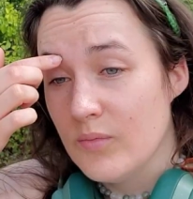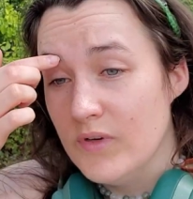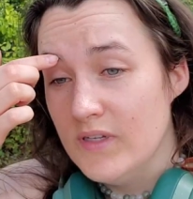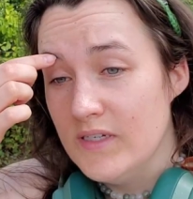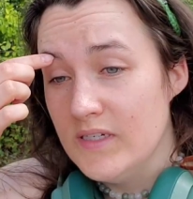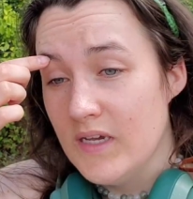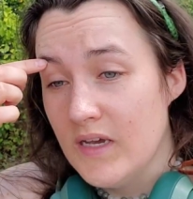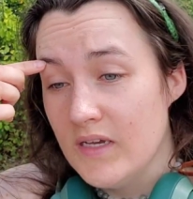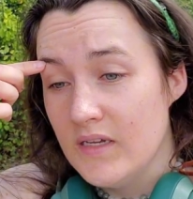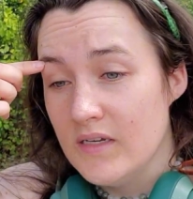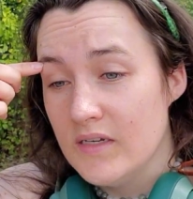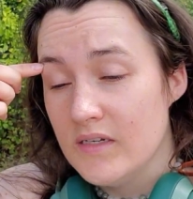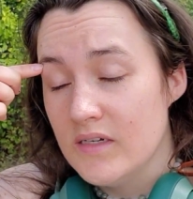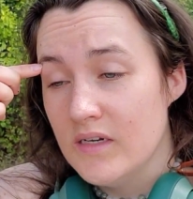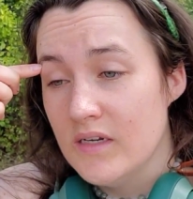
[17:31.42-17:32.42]
really
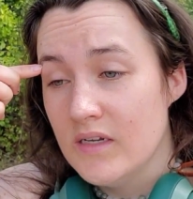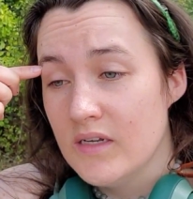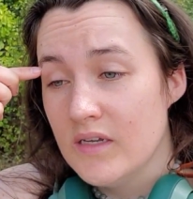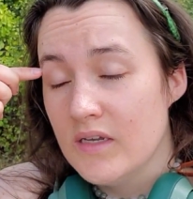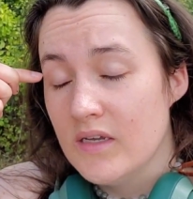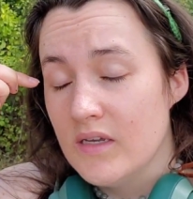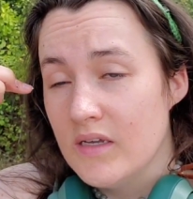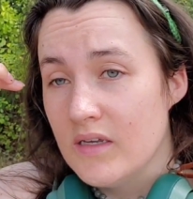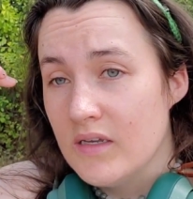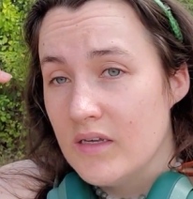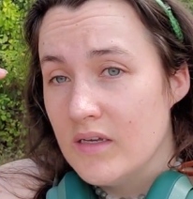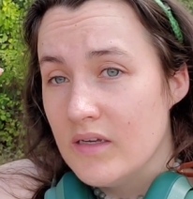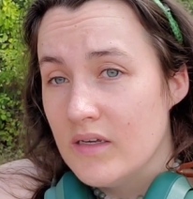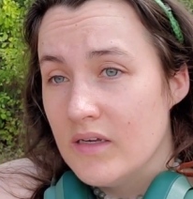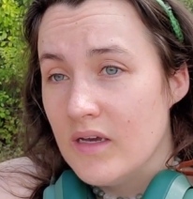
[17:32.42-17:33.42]
tired.
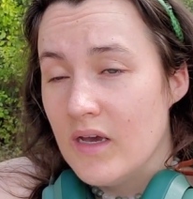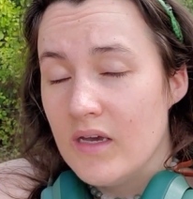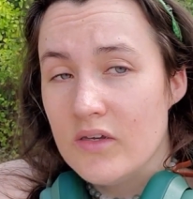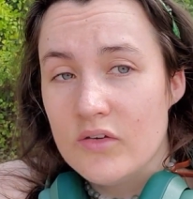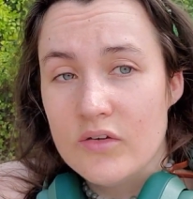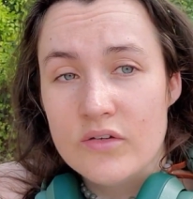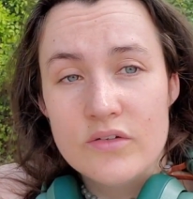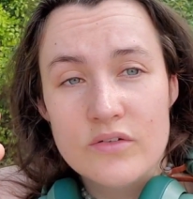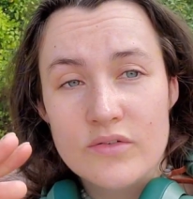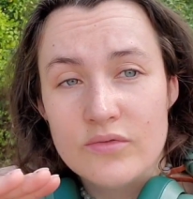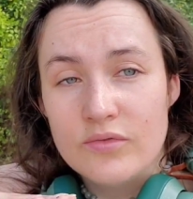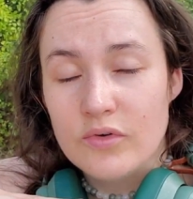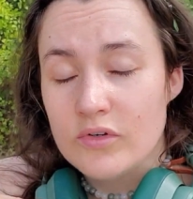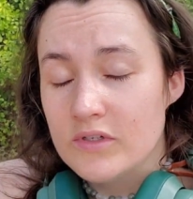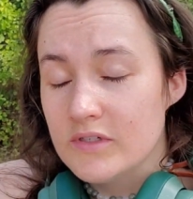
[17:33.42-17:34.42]
I could
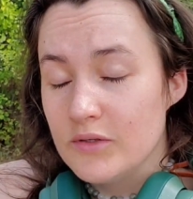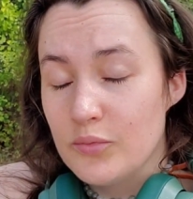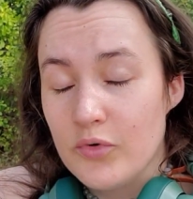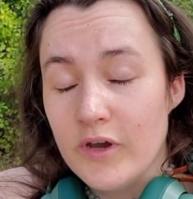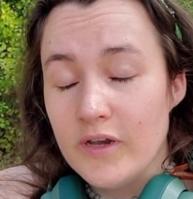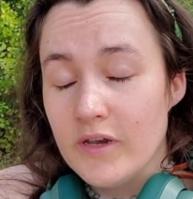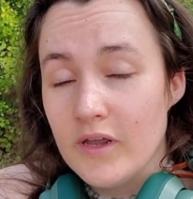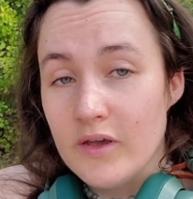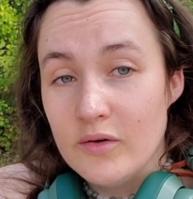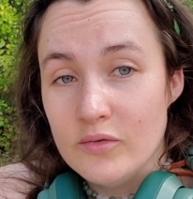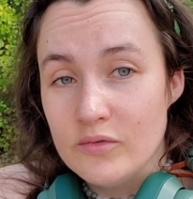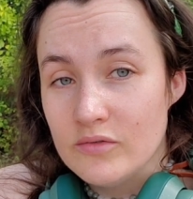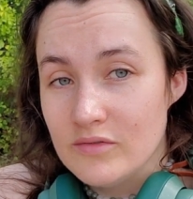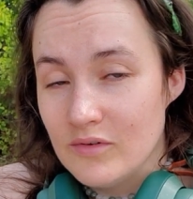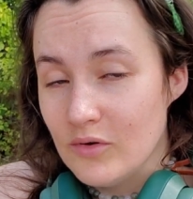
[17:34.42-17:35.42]
fall asleep right now
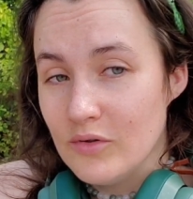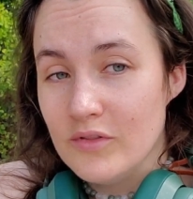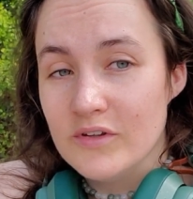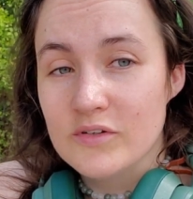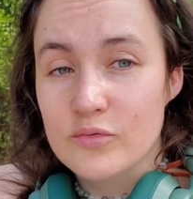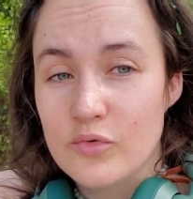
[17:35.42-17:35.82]
on this